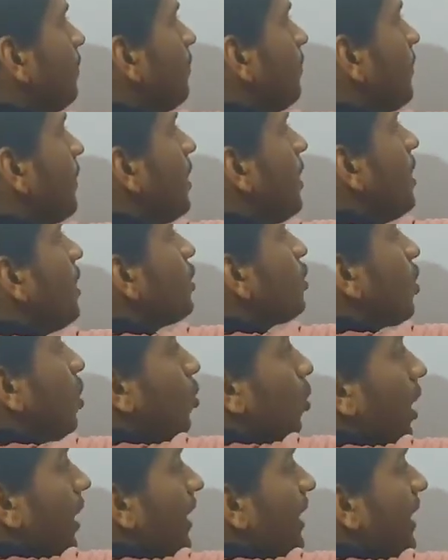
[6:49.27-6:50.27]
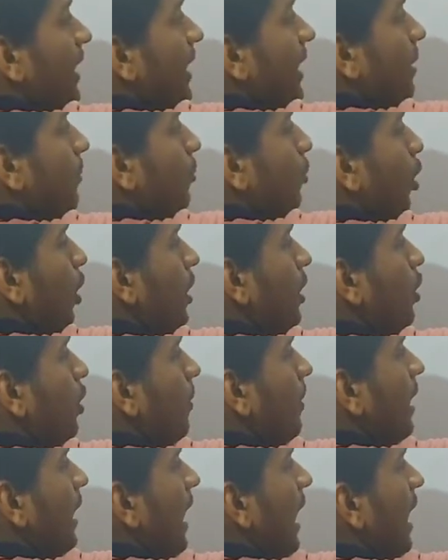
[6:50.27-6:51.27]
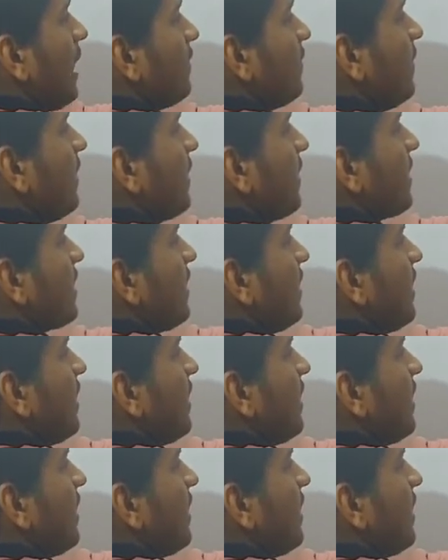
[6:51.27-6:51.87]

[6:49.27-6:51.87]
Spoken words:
So quadratic polynomial, as we discussed, the